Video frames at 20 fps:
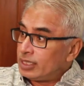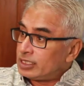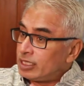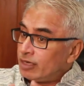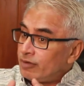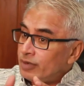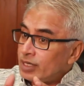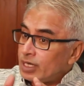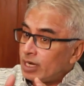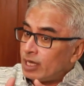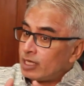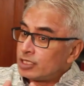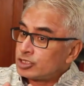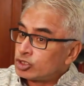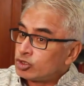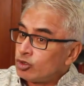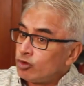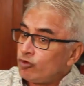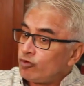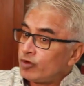They were
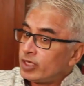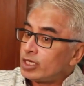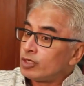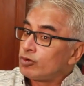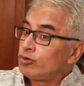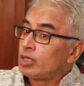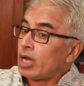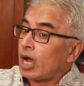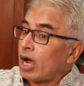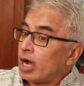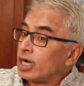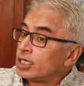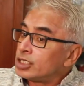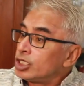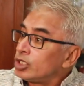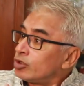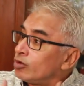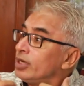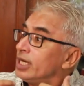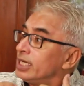also very good
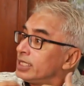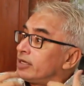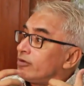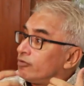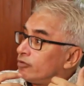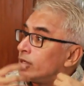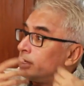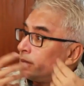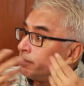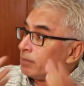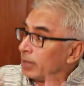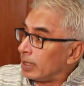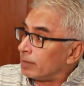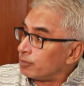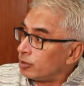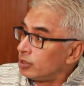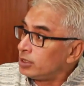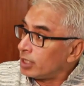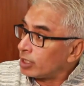articulative people.